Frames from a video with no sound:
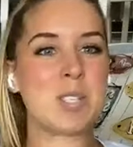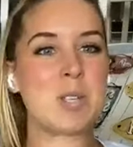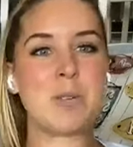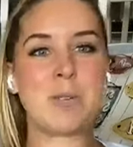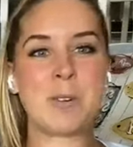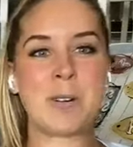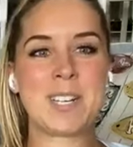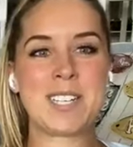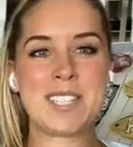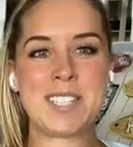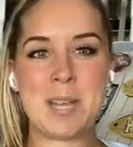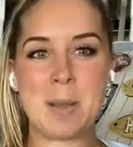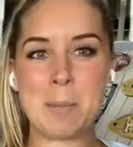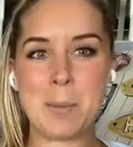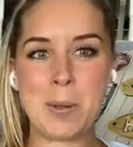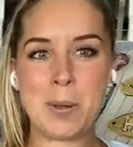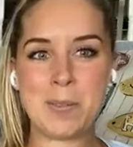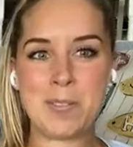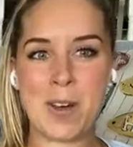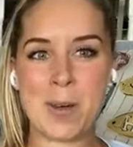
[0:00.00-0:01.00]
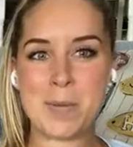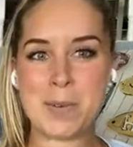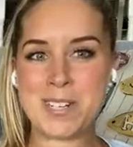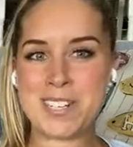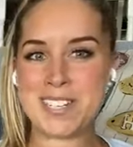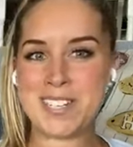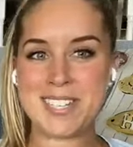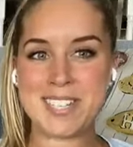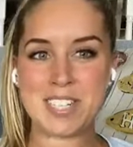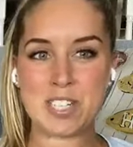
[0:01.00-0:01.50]
So for example, if I
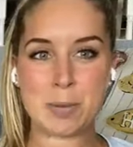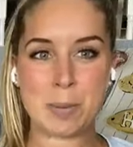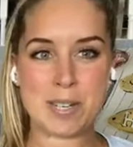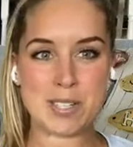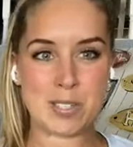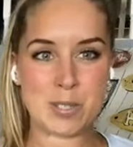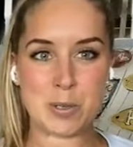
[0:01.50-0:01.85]
wanted to teach about